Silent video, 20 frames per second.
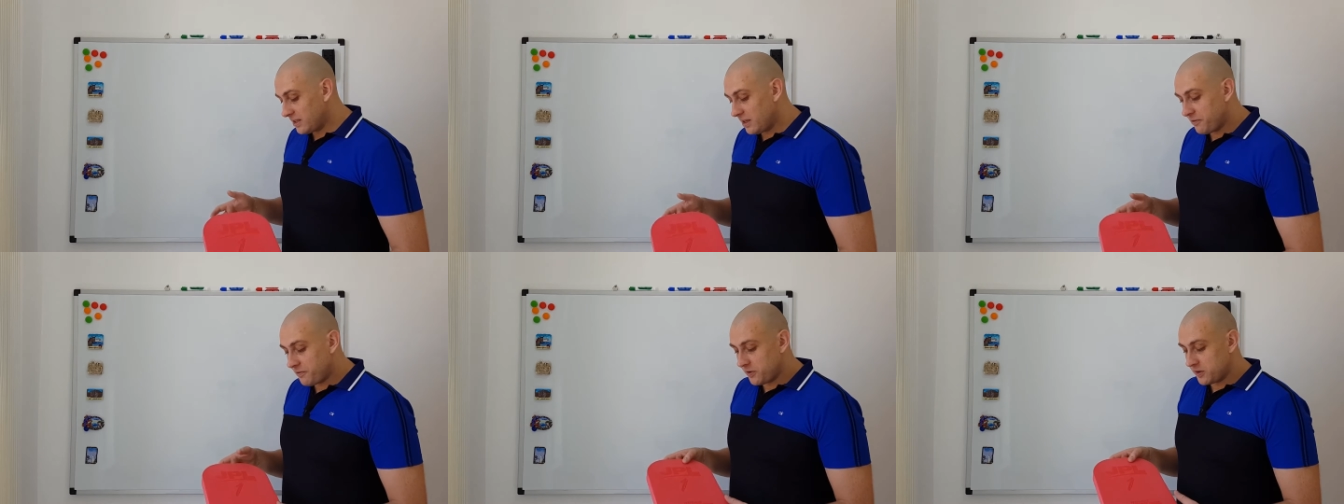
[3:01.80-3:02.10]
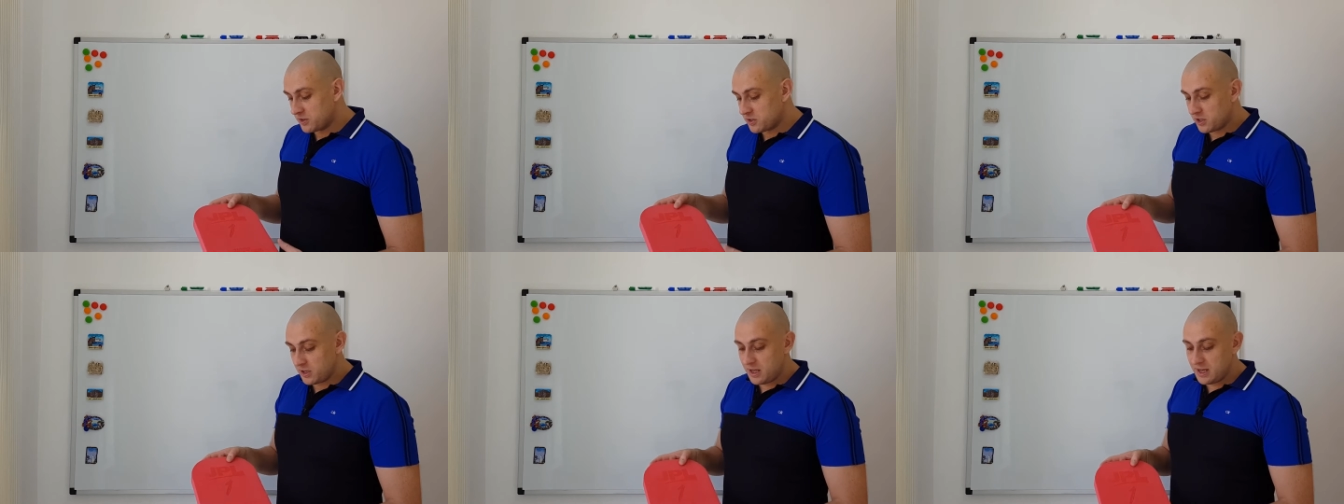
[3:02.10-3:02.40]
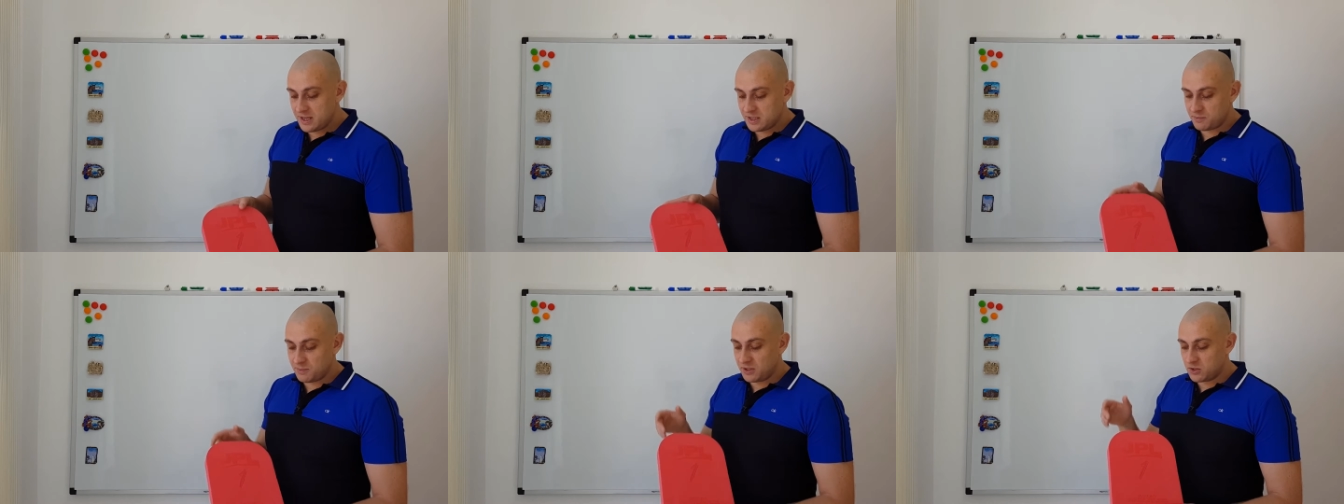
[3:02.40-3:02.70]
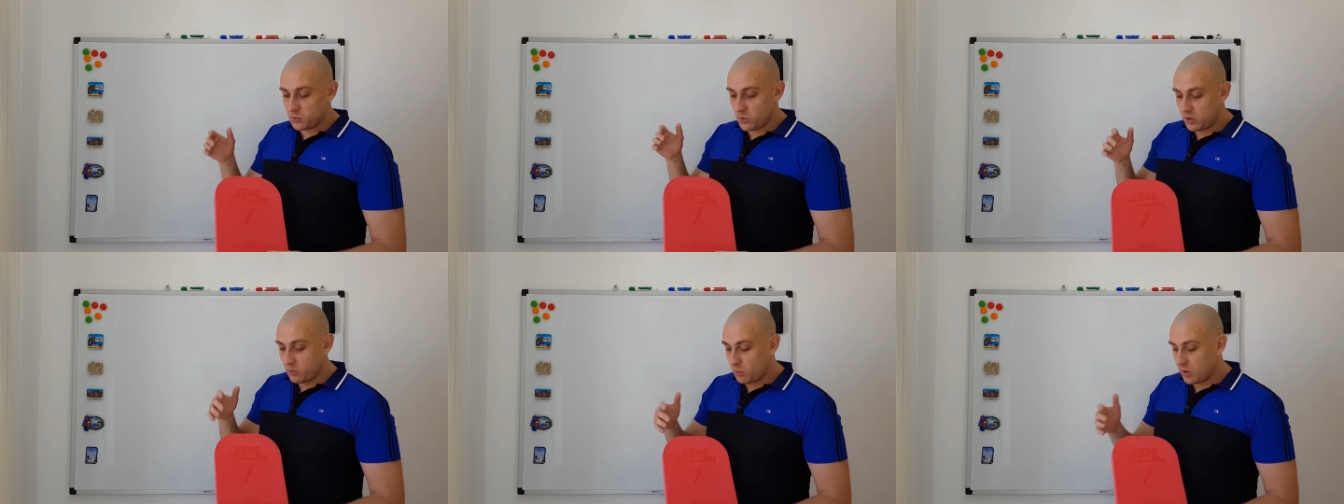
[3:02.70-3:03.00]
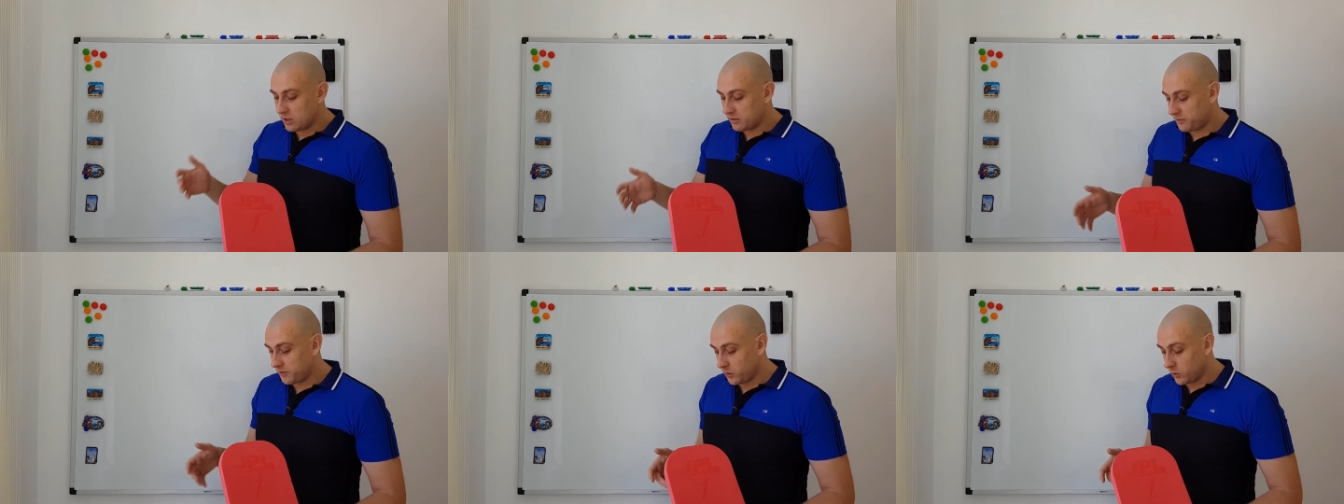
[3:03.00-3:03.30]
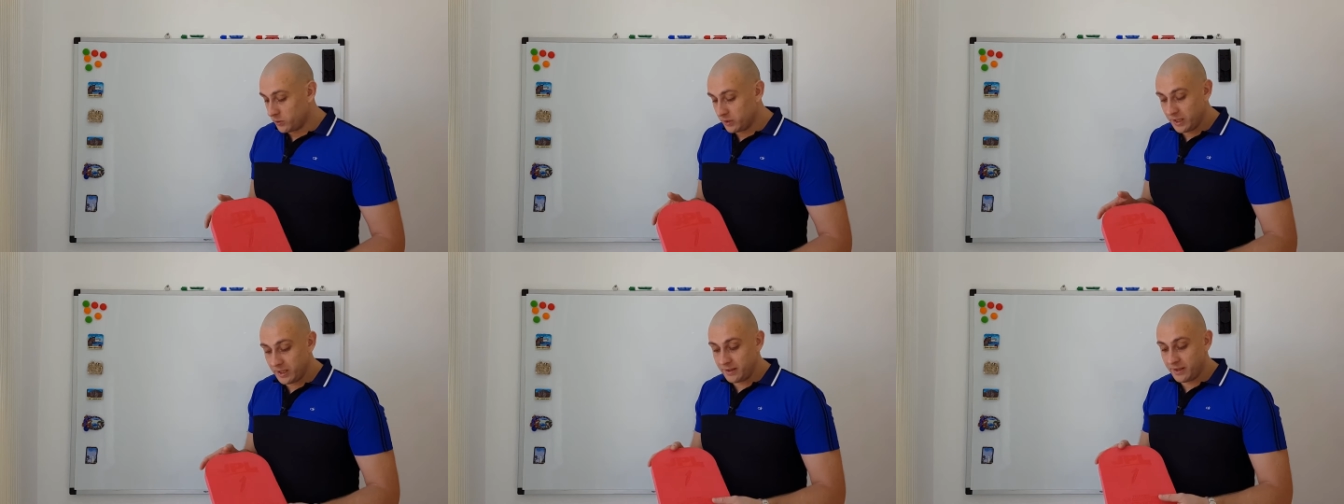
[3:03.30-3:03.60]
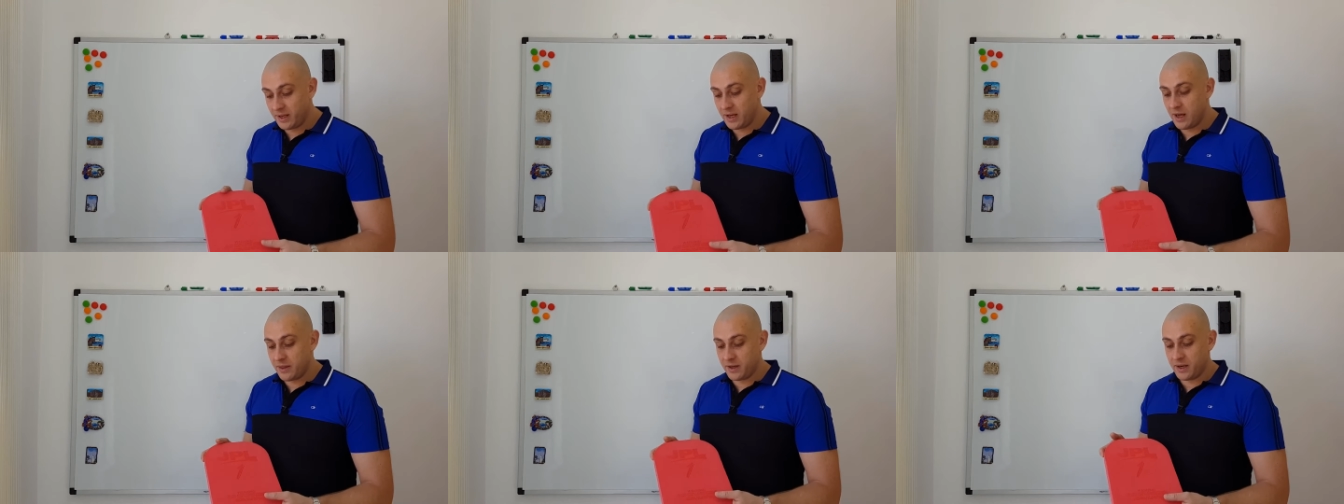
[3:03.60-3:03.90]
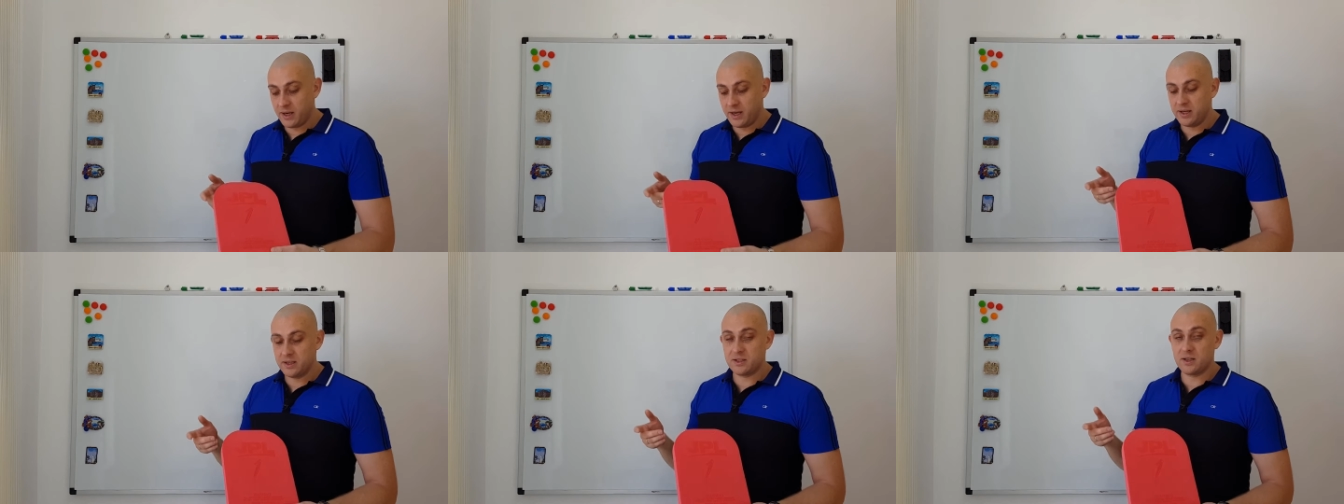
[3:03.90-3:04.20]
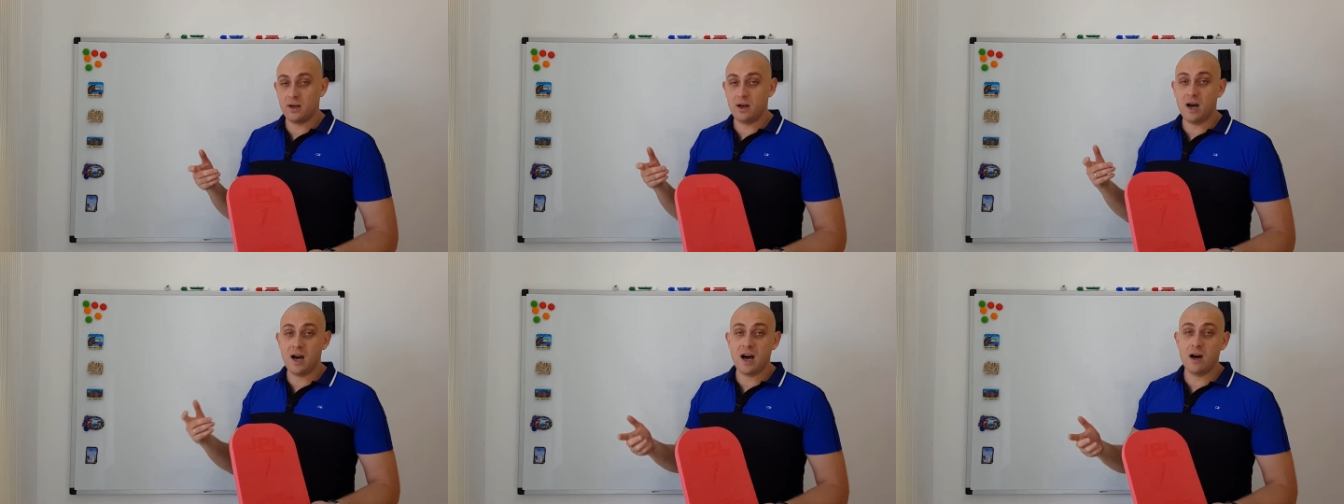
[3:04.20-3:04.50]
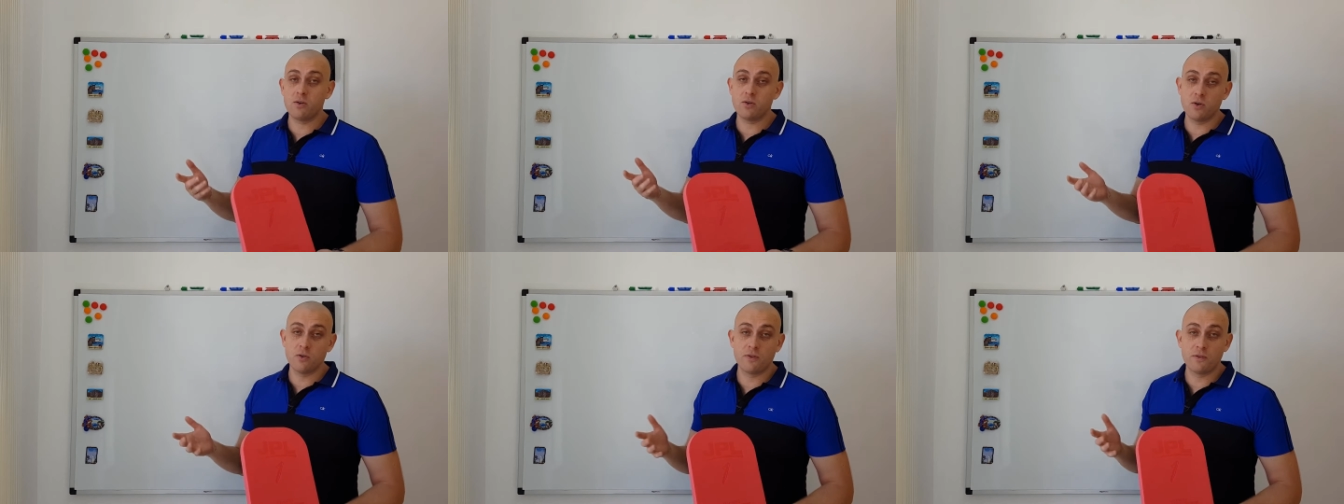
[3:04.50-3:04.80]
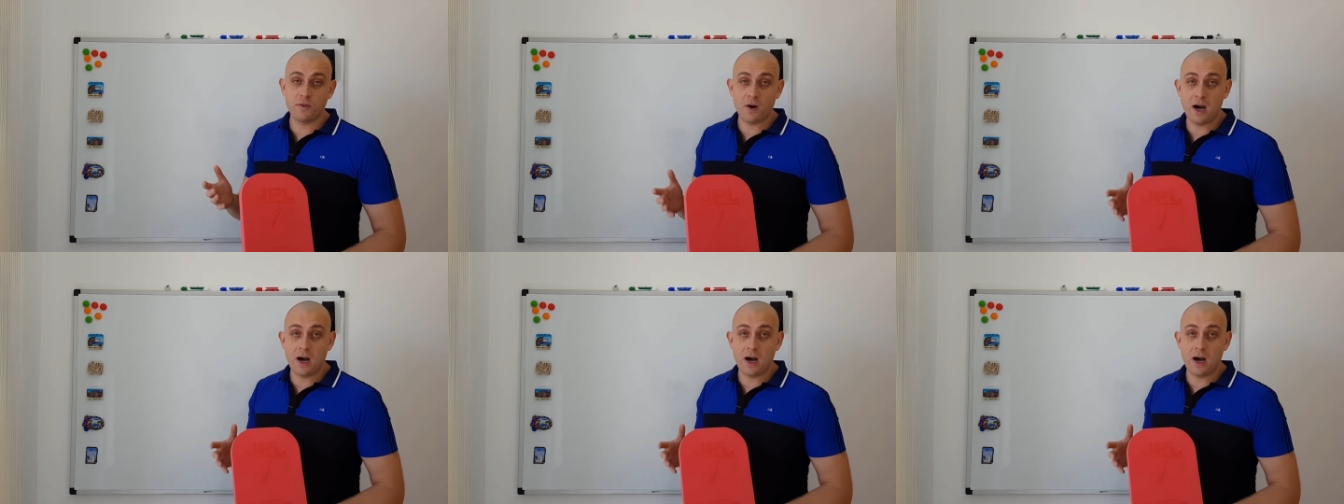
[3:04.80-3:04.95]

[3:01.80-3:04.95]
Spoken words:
difference is between one float and the other is how you